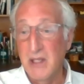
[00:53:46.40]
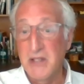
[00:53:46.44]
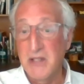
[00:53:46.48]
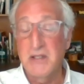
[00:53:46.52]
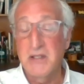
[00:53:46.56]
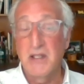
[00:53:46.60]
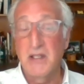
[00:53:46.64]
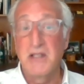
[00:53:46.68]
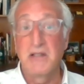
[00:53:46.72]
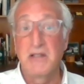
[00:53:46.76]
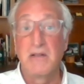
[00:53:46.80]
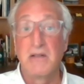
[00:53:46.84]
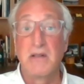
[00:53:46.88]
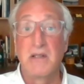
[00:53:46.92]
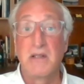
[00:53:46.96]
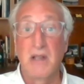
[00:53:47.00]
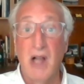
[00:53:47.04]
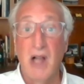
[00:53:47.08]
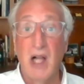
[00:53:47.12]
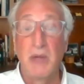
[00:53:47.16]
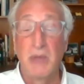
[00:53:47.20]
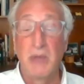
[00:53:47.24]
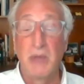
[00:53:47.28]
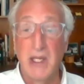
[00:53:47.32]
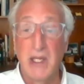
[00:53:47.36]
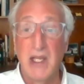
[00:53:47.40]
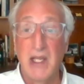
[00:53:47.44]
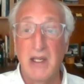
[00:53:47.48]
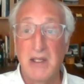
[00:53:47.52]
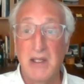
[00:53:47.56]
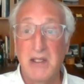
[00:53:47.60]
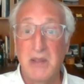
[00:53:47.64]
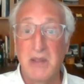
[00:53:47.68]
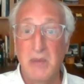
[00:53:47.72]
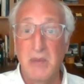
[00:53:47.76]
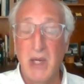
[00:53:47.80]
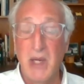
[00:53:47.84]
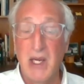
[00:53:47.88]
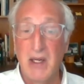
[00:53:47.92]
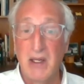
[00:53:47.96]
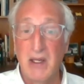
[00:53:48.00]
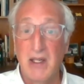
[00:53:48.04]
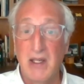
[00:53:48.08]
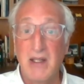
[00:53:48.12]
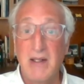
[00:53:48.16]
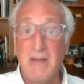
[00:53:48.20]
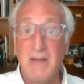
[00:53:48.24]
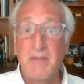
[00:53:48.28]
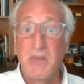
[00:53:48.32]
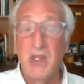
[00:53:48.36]
legislature is obligated to make
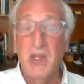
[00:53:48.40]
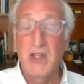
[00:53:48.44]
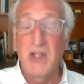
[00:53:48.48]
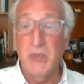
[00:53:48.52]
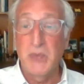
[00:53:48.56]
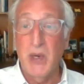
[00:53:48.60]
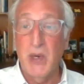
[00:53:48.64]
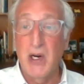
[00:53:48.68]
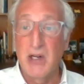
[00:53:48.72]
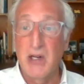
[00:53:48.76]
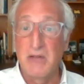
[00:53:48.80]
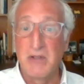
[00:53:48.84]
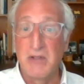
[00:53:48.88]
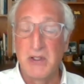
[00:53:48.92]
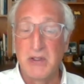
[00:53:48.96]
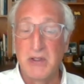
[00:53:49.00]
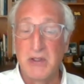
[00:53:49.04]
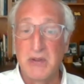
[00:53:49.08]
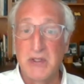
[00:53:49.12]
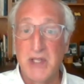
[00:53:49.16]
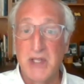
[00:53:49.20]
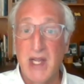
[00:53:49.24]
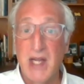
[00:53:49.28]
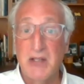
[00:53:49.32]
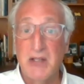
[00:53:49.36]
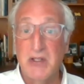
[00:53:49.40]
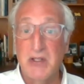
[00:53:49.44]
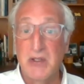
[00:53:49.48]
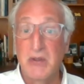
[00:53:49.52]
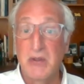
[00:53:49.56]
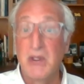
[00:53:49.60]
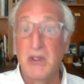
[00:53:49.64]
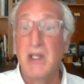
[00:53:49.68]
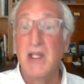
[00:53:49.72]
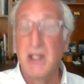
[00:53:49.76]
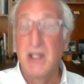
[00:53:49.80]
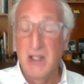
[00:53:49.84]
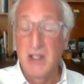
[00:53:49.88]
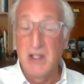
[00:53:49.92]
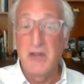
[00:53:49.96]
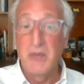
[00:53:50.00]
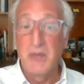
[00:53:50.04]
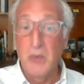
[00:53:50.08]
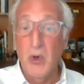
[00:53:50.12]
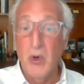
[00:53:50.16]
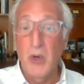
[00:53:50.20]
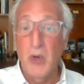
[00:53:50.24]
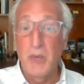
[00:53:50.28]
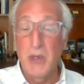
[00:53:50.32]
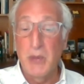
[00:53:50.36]
as part of a new statute if
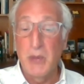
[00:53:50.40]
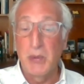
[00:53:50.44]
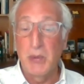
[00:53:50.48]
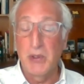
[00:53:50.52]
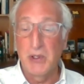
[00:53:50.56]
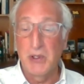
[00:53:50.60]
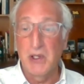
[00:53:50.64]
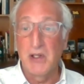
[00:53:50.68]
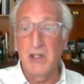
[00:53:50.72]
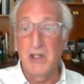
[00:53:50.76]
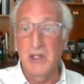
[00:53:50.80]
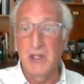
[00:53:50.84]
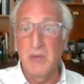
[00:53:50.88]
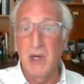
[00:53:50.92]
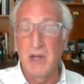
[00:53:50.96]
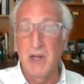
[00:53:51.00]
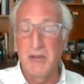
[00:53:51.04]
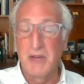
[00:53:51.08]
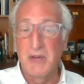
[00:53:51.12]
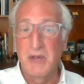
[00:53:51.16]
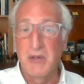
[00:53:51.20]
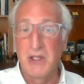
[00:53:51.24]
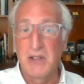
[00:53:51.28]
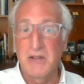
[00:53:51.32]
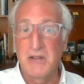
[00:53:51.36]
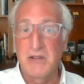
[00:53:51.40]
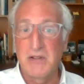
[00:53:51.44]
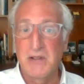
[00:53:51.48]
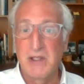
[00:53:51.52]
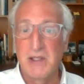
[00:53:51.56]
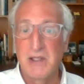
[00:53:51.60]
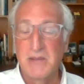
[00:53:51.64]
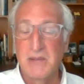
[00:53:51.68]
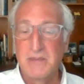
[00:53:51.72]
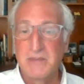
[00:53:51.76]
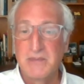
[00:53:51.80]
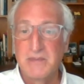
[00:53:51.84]
more people are going to come off the registry.